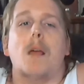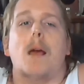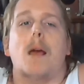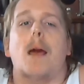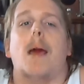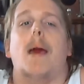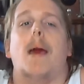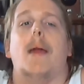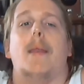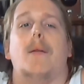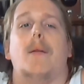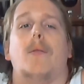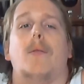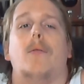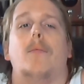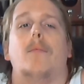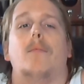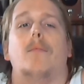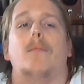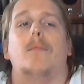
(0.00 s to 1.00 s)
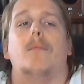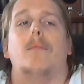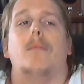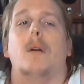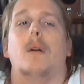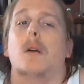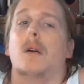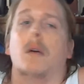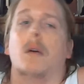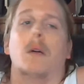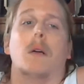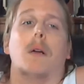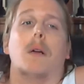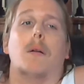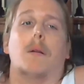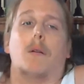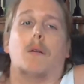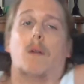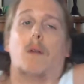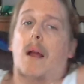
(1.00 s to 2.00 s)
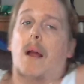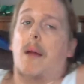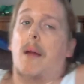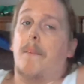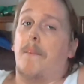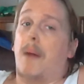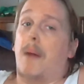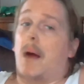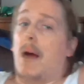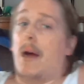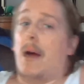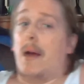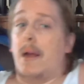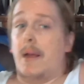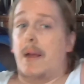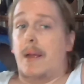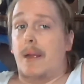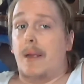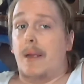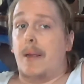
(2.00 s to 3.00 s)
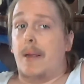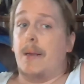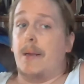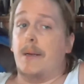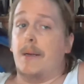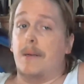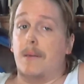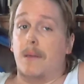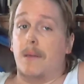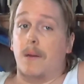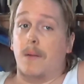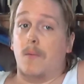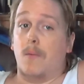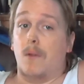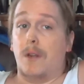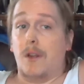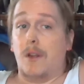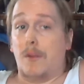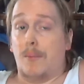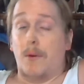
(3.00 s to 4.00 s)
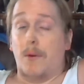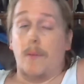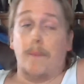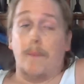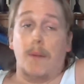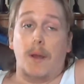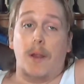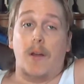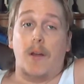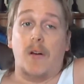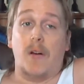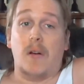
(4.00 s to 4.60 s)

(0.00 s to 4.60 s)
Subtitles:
And grab the one you can put money on.